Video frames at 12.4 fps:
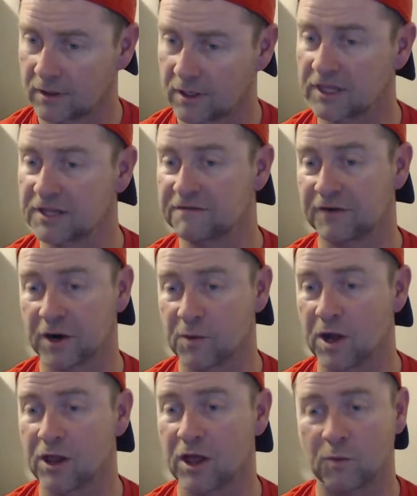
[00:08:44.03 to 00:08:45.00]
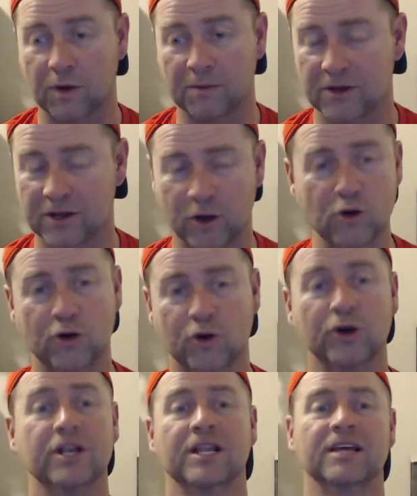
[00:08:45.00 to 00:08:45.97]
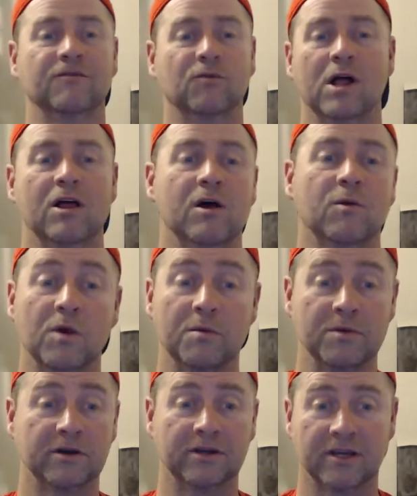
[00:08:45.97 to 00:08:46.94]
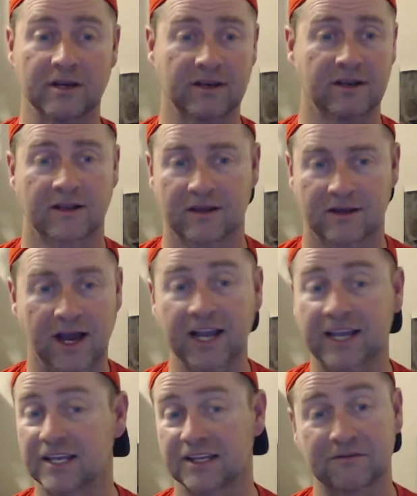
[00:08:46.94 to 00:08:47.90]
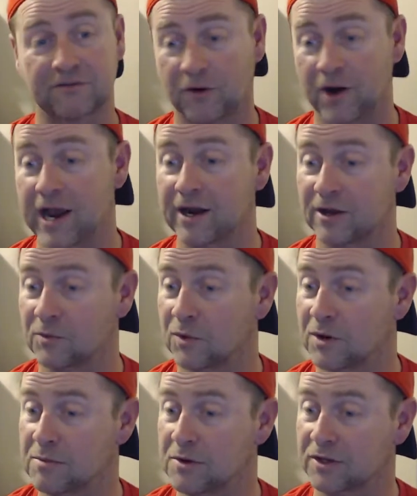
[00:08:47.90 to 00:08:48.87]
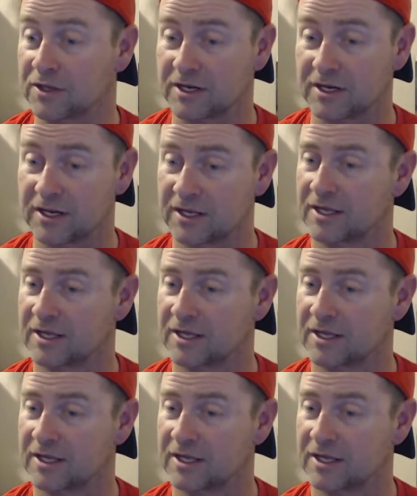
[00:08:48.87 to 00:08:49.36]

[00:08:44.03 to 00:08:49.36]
Live very well on 1 million. Who couldn't live well on 1 million? I could live great on 1 million.